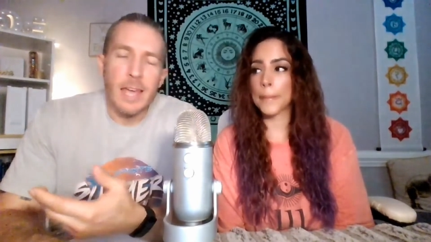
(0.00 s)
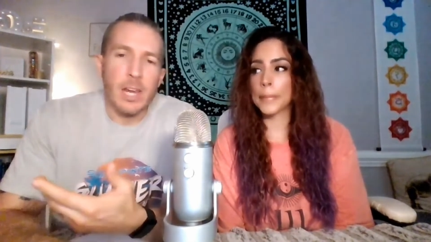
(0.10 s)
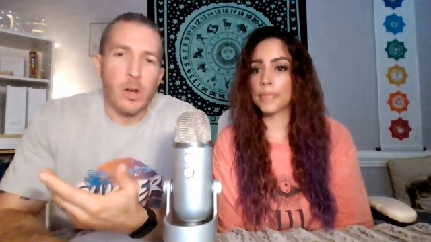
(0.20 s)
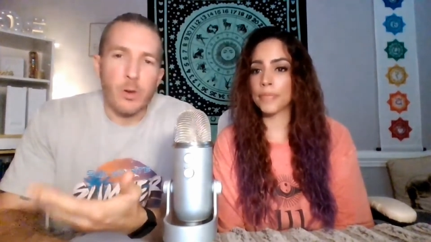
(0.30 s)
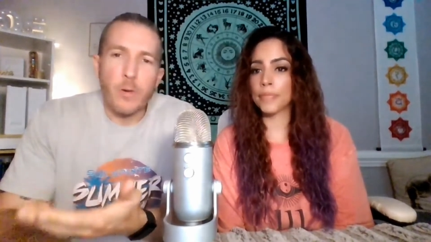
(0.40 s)
Speaker 1: And,
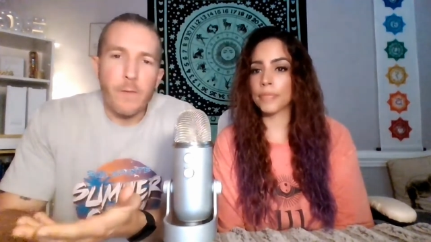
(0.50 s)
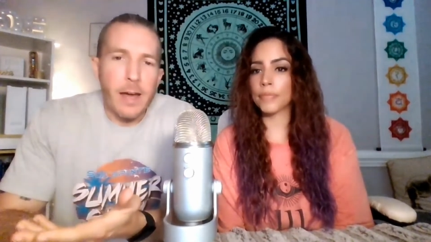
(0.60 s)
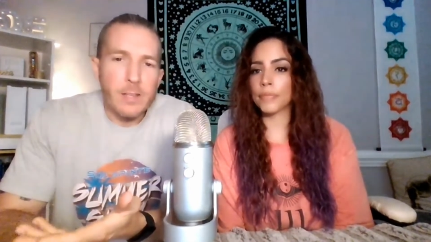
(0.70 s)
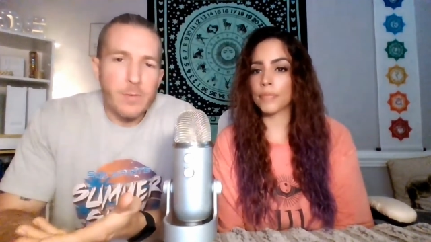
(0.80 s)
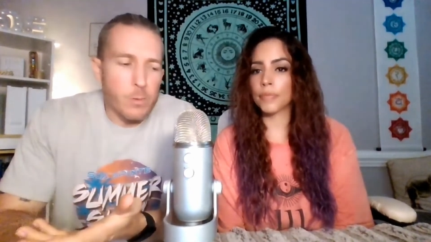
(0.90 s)
you know, you
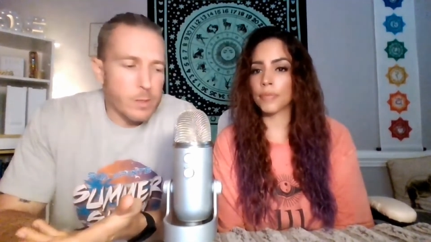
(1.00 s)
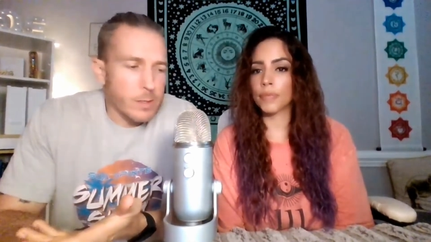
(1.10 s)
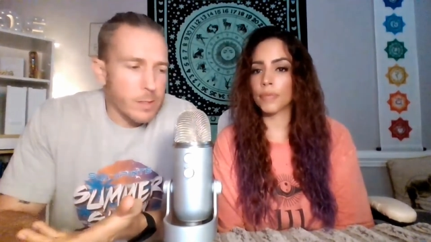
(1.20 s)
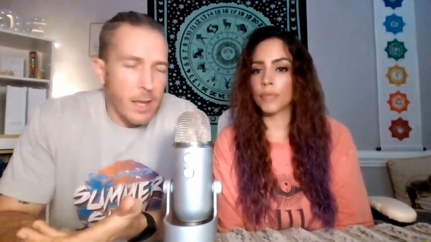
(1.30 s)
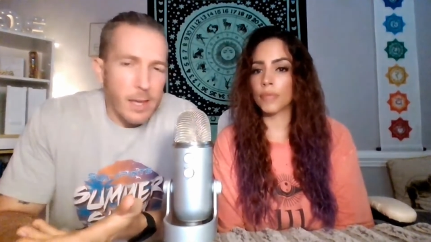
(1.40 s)
fast forward to
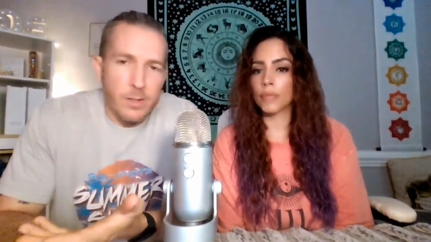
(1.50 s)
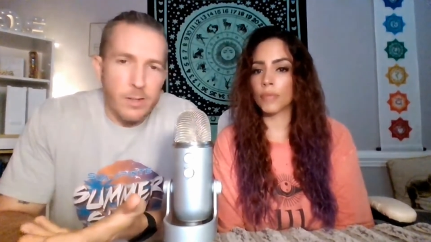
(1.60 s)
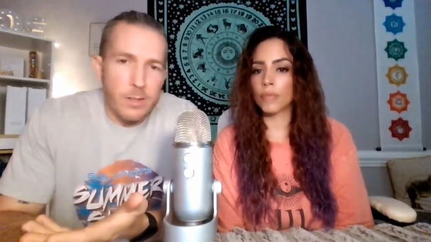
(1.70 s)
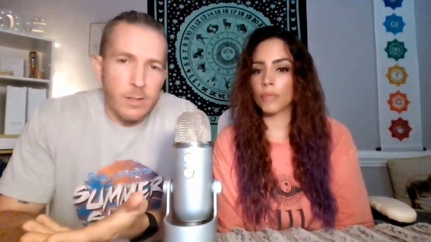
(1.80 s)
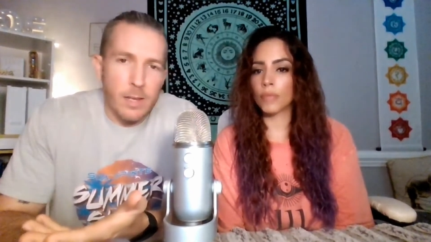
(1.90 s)
today,
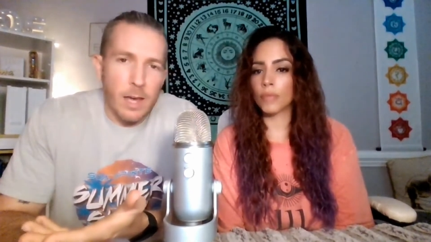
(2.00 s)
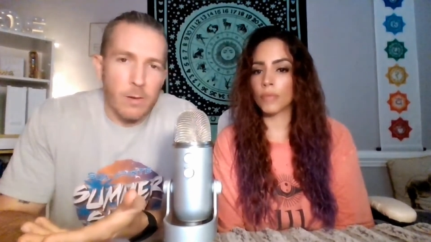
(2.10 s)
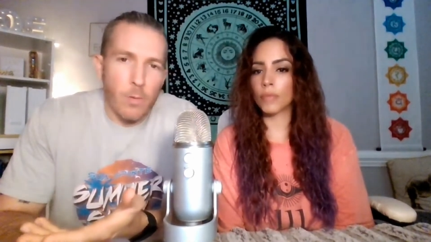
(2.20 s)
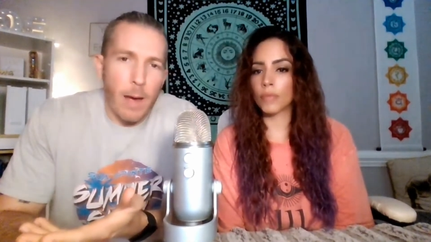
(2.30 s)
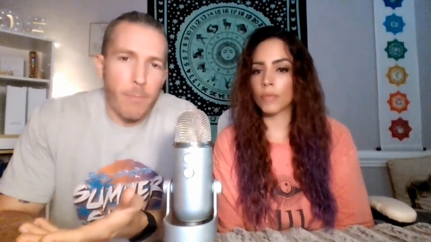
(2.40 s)
just to kind
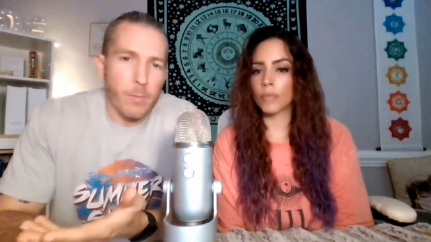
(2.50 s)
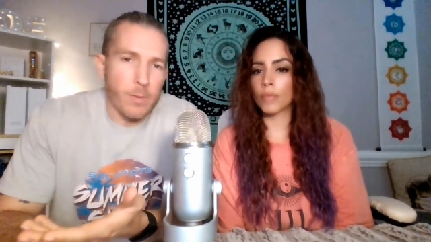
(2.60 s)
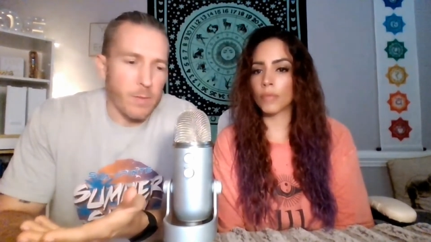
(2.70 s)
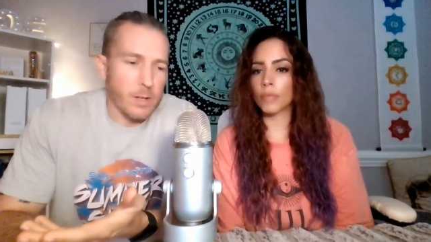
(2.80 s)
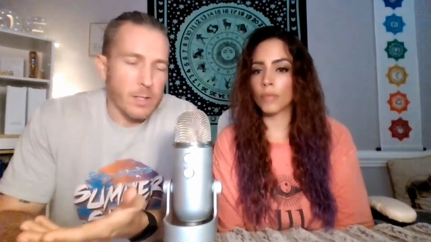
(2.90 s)
of wrap up
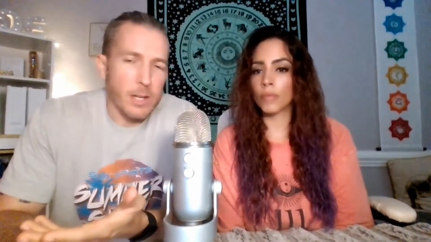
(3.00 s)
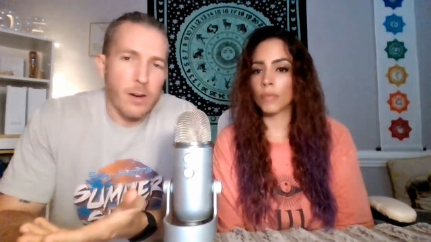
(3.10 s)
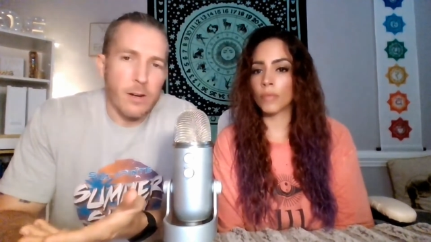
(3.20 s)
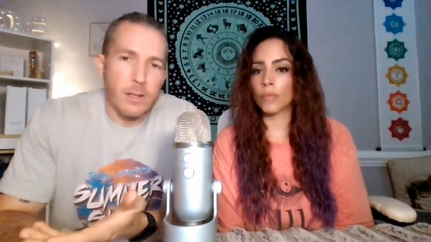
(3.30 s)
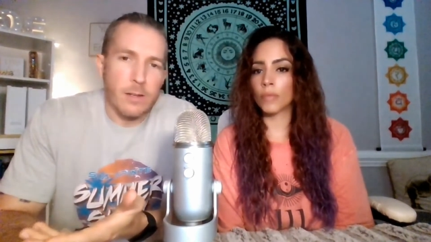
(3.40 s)
the
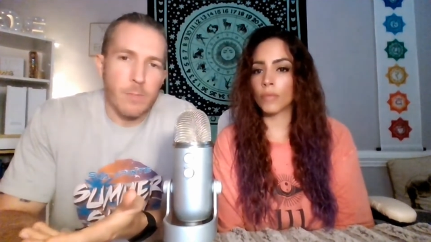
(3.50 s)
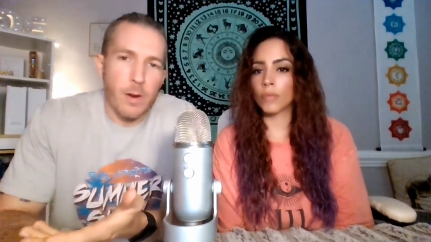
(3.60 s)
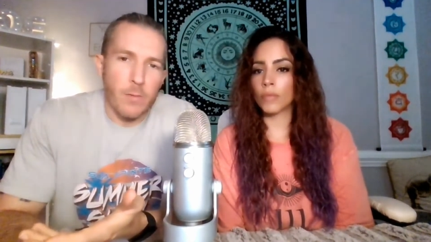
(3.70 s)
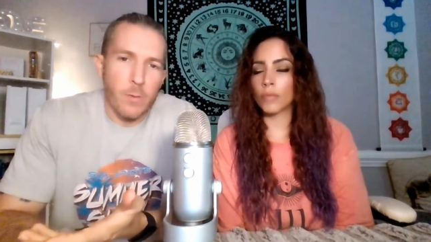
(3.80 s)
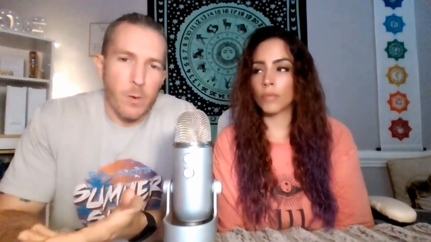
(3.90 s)
vegetarian
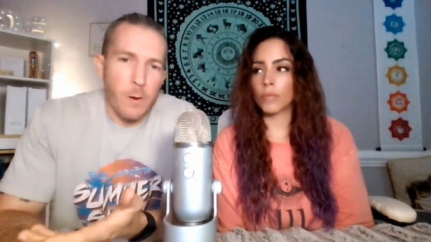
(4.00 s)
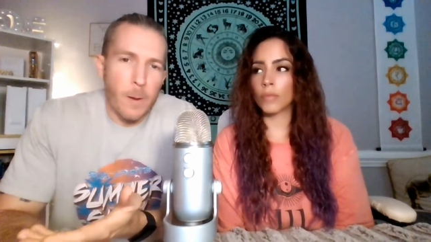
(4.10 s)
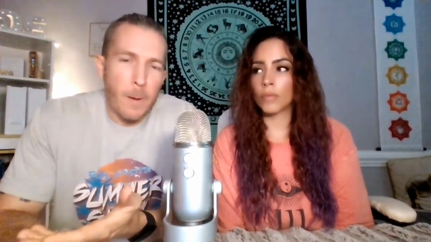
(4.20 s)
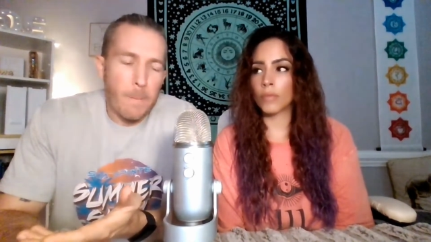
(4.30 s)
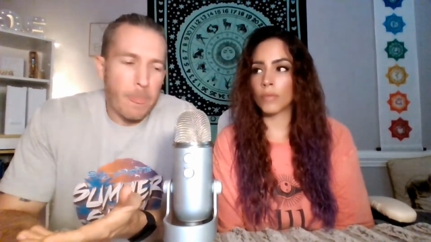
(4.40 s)
metaphor.
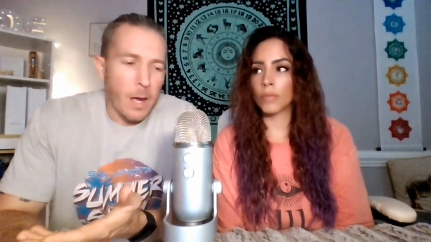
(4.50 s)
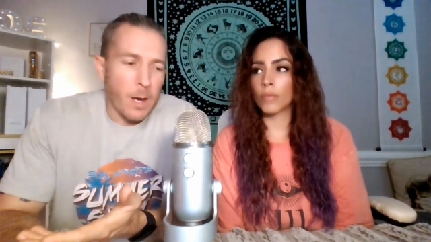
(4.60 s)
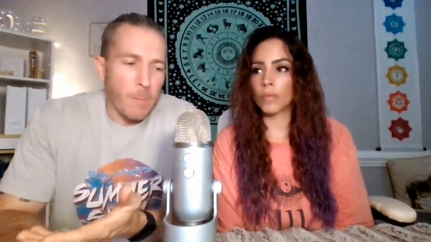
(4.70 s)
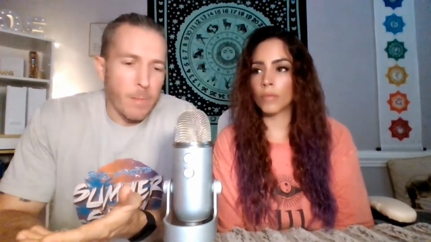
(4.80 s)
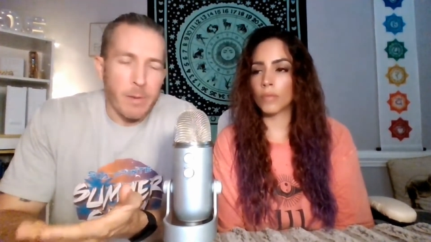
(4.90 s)

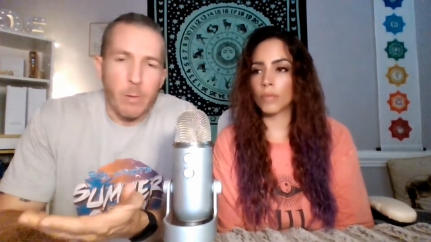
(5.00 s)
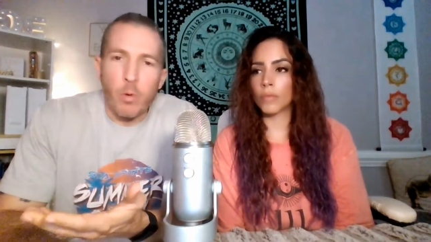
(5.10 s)
Um, I mean,